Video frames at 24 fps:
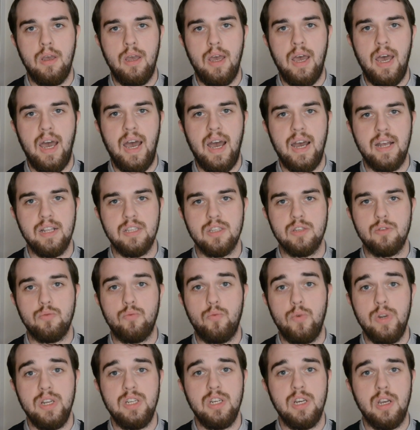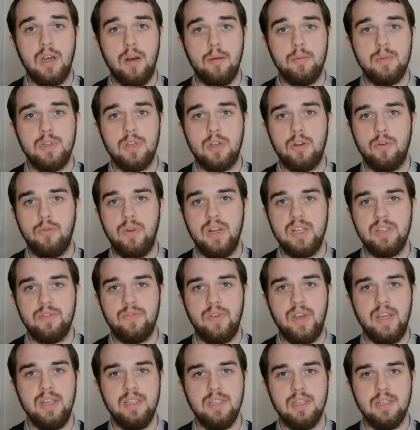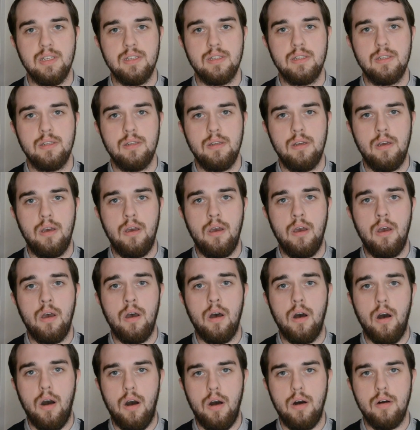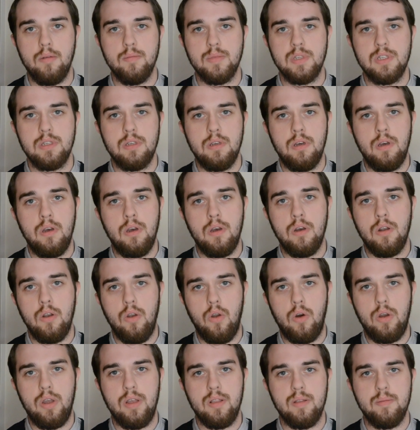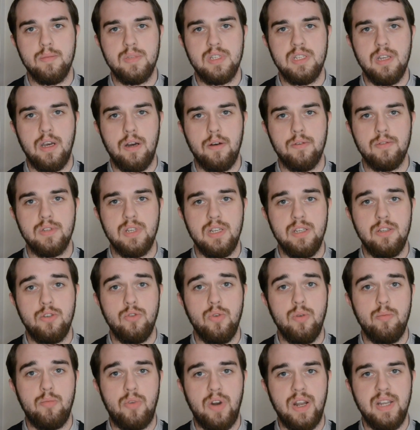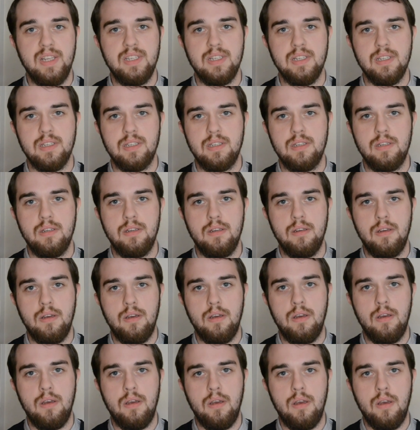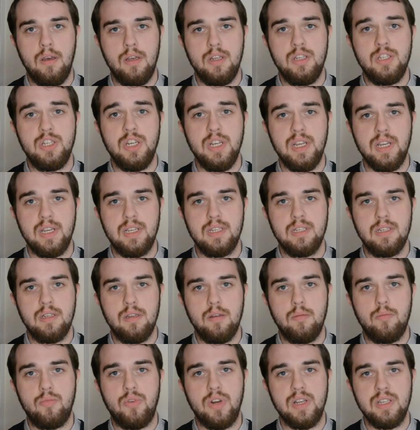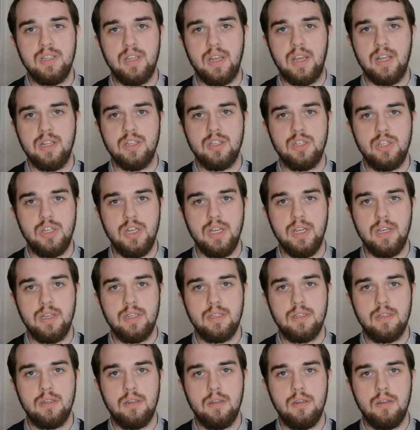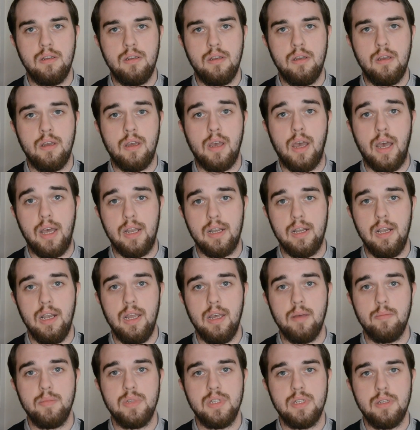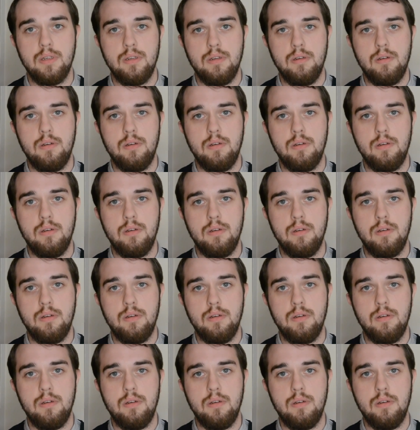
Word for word: hands reaching up to caress faces, arms locking themselves into embraces, cheeks pressed against cheeks, and lips.